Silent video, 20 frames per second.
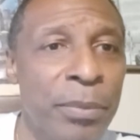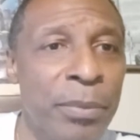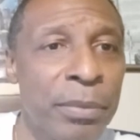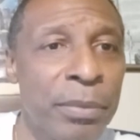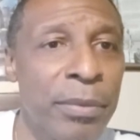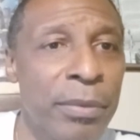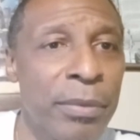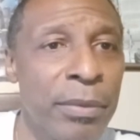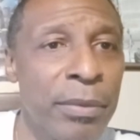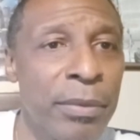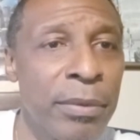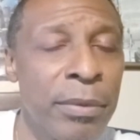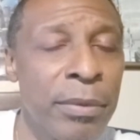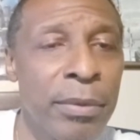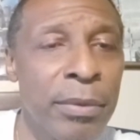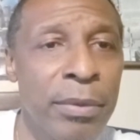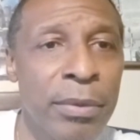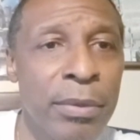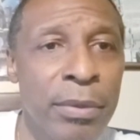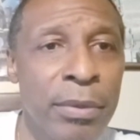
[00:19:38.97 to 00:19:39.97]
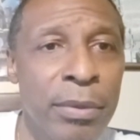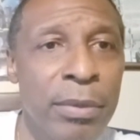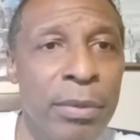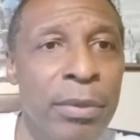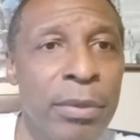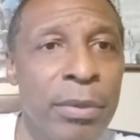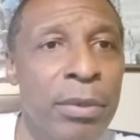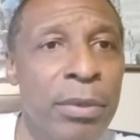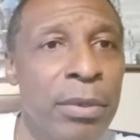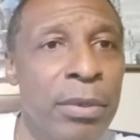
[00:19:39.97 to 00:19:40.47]

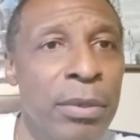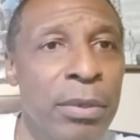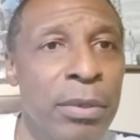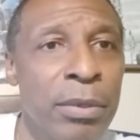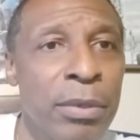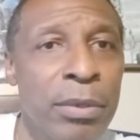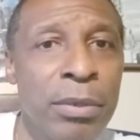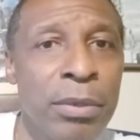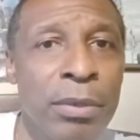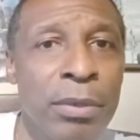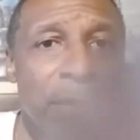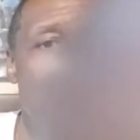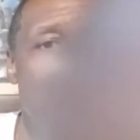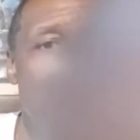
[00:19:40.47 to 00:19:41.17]
Nothing is said.